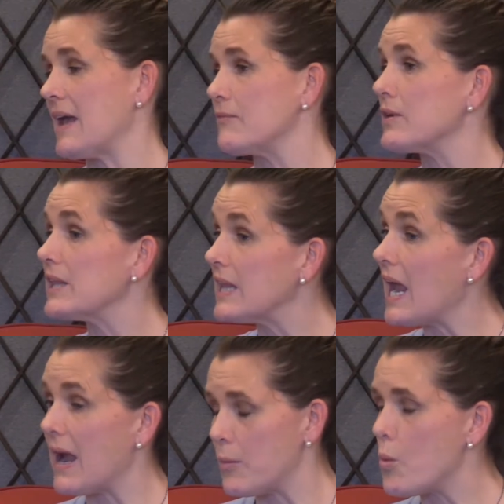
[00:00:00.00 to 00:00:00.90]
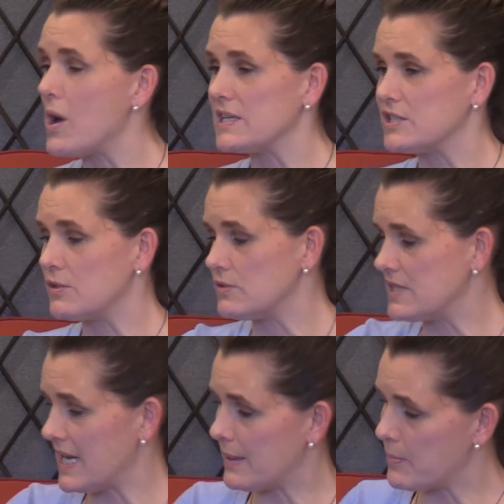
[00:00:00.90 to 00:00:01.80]
I want to
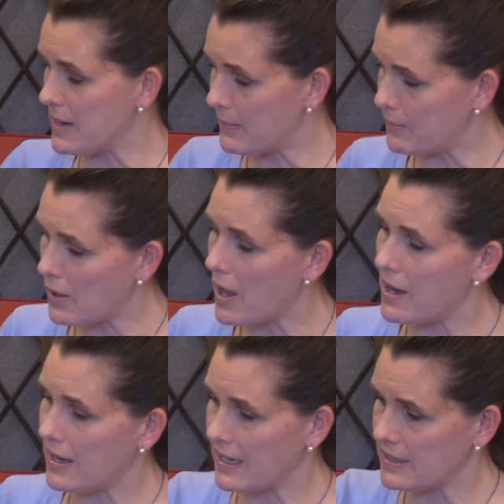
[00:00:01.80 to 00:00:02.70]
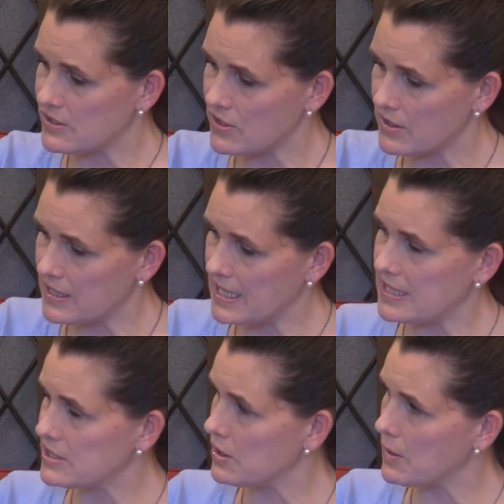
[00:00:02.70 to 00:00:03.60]
take my blog and turn it
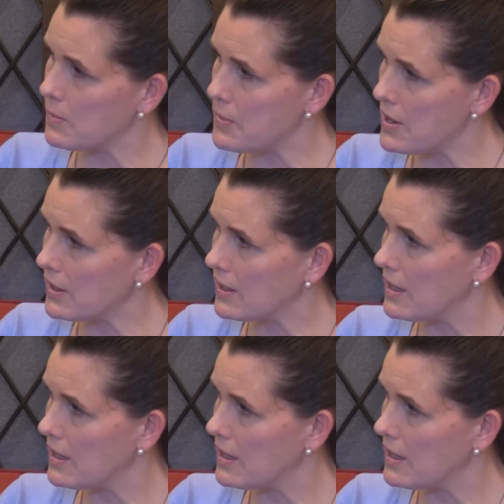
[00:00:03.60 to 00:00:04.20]
into a book.